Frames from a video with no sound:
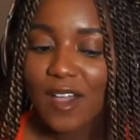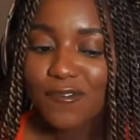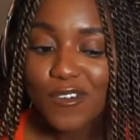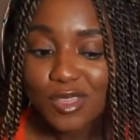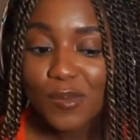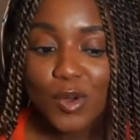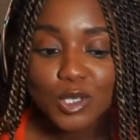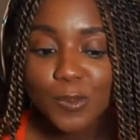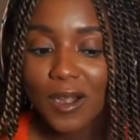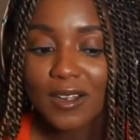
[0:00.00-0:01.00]
for the
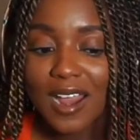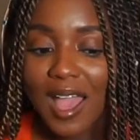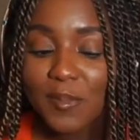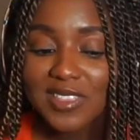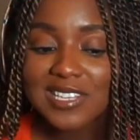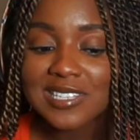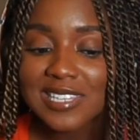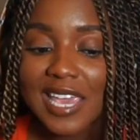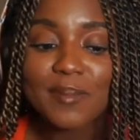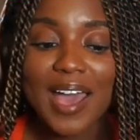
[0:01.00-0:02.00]
most part, I'm in the
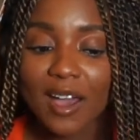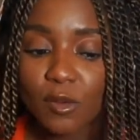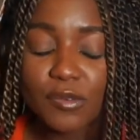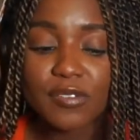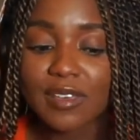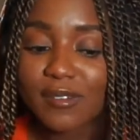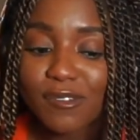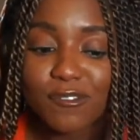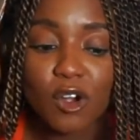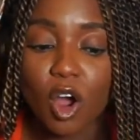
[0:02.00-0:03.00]
same outfit
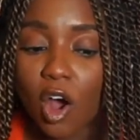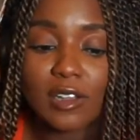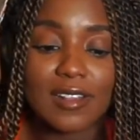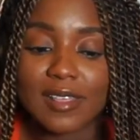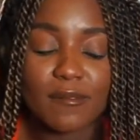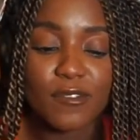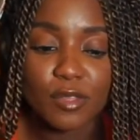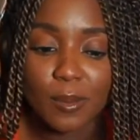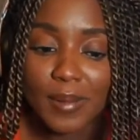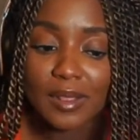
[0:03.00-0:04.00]
for all of them for
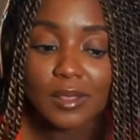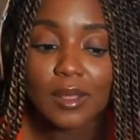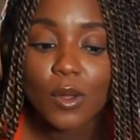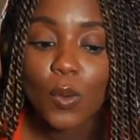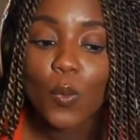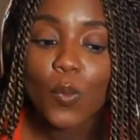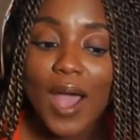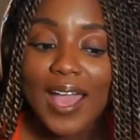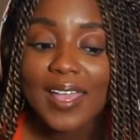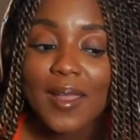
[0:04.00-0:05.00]
the month.
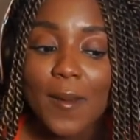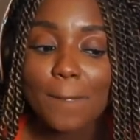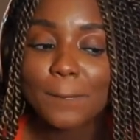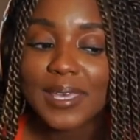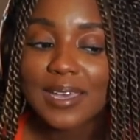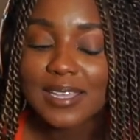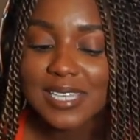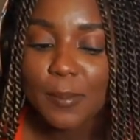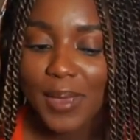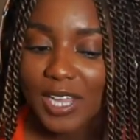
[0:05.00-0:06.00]
Why? Because
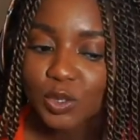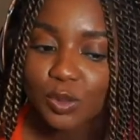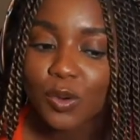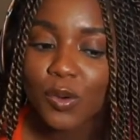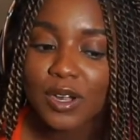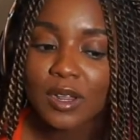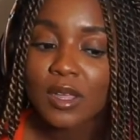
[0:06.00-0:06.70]
I batch record.